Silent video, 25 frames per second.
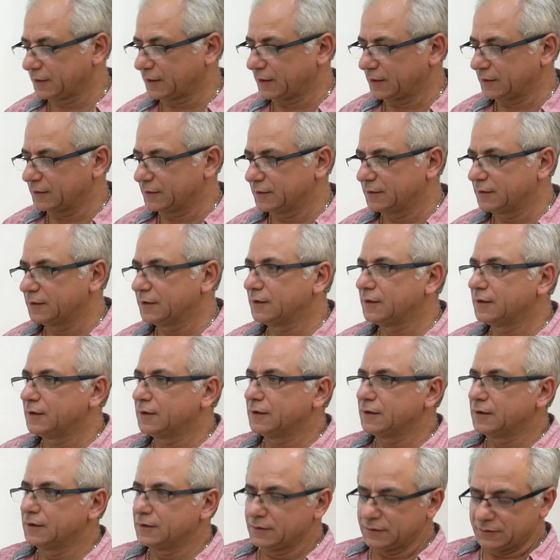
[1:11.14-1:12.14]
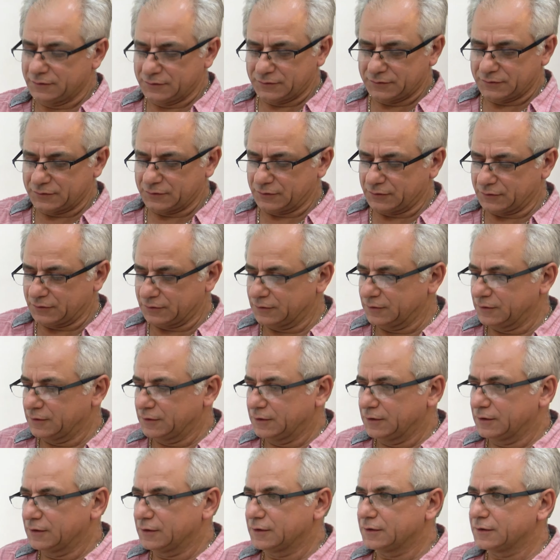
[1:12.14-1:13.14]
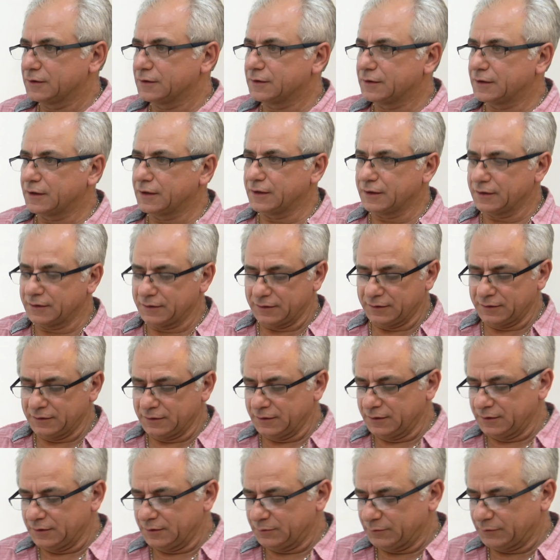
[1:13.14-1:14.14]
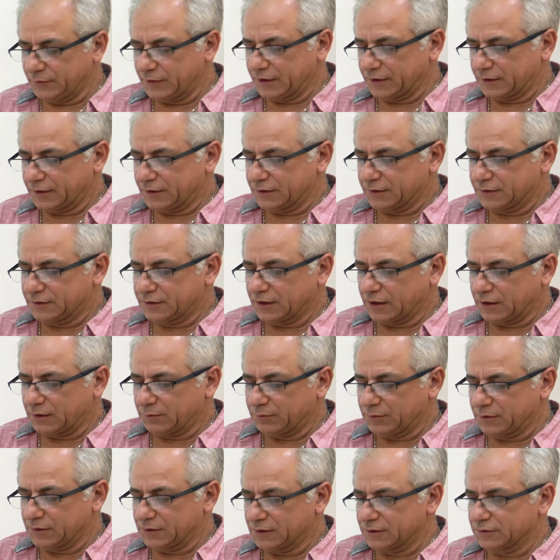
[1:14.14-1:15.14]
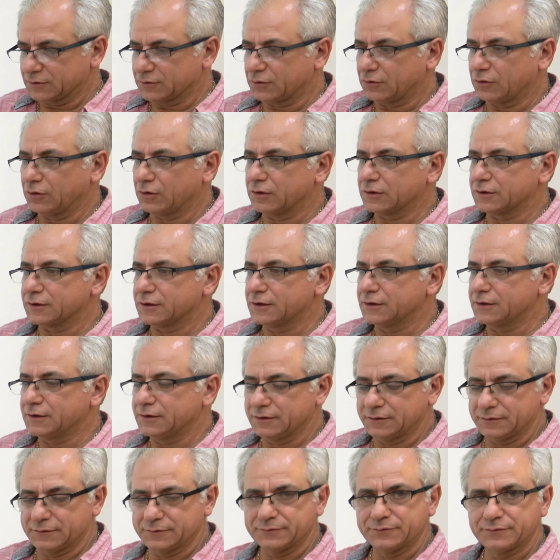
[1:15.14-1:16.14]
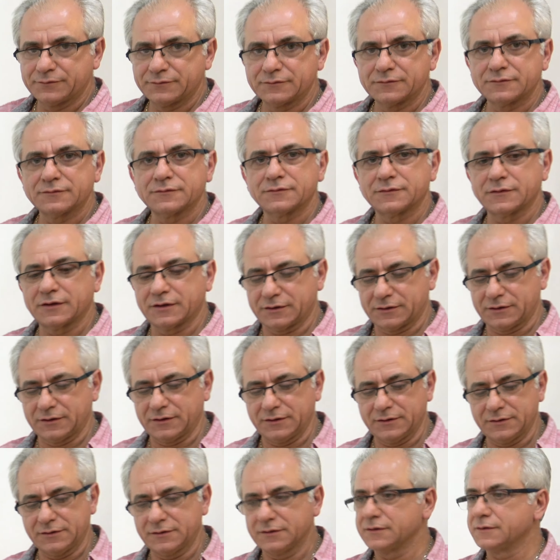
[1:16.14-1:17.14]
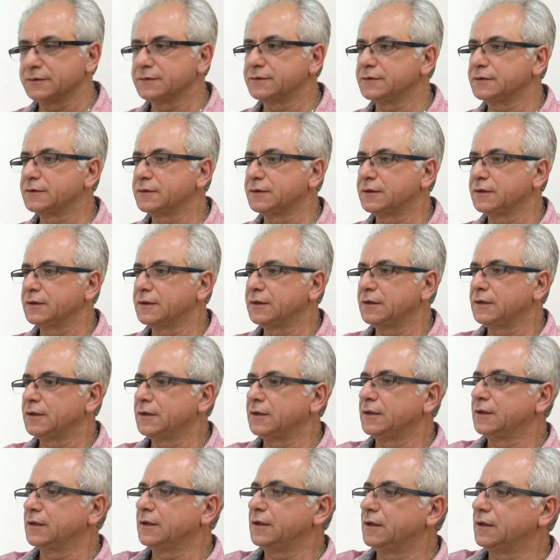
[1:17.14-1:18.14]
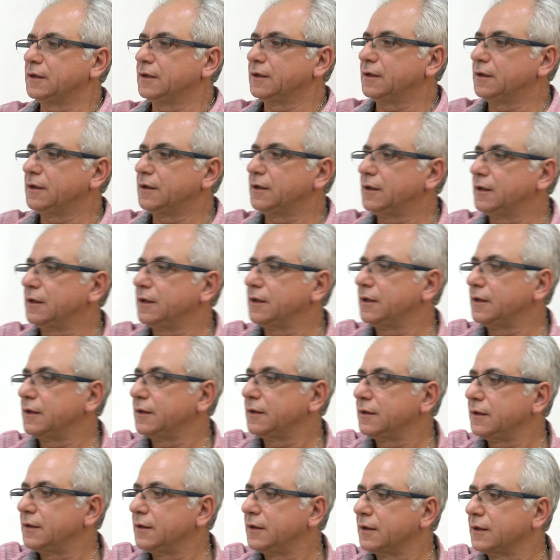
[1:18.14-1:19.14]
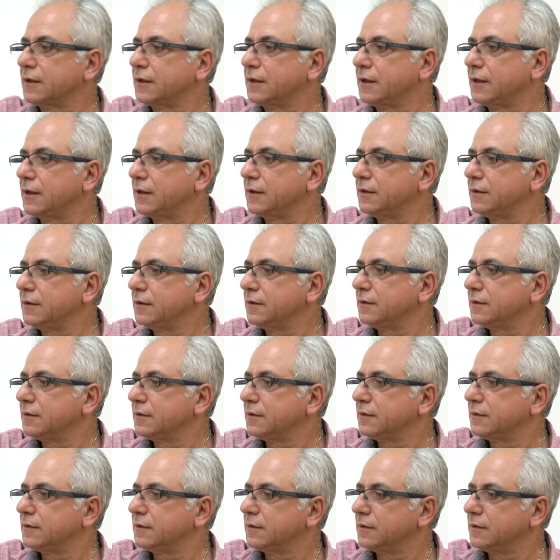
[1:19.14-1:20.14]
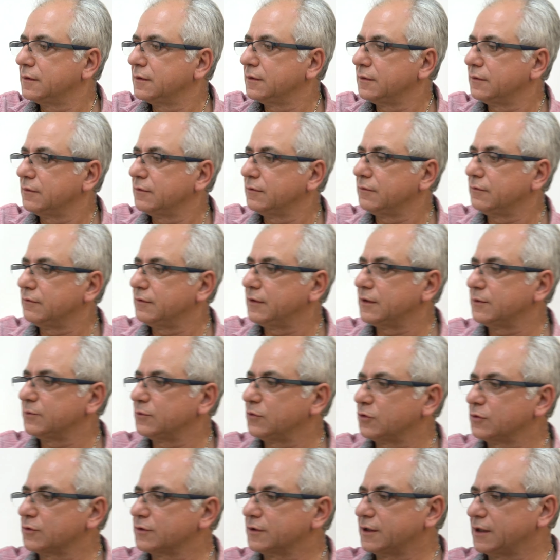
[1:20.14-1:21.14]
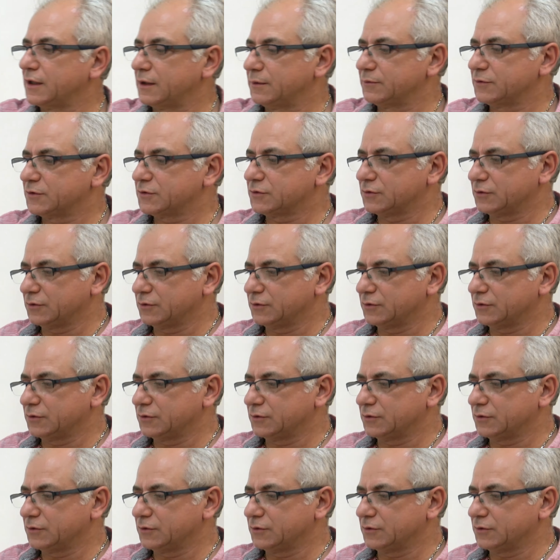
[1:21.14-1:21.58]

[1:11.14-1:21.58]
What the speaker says: Yeah. So then make it double and hold it like this. And again, one more time.